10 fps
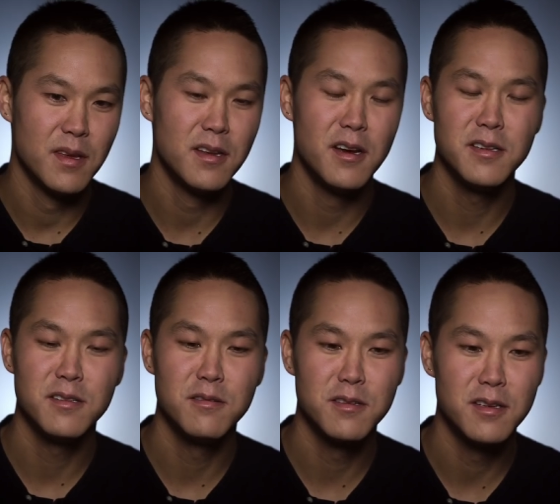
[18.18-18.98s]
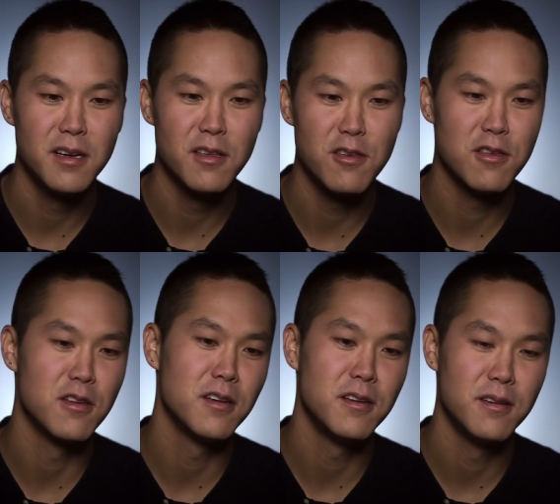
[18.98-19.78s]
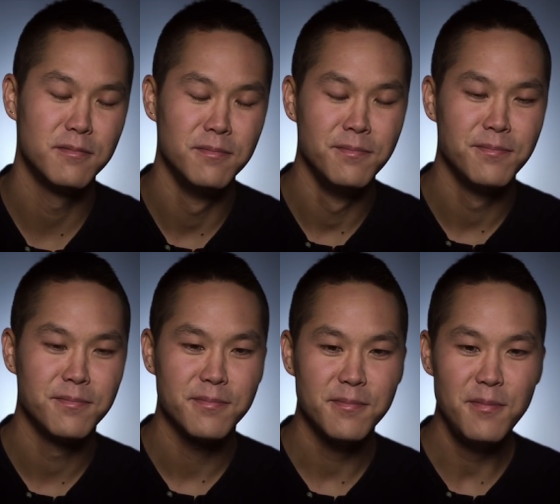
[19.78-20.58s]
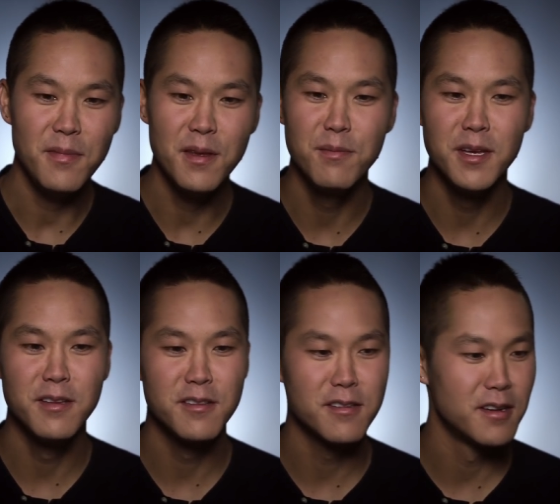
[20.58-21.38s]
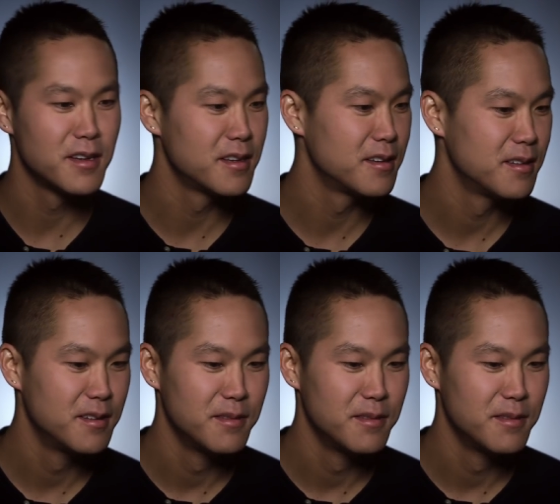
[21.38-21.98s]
And high school's kind of shitty. I mean, it's like...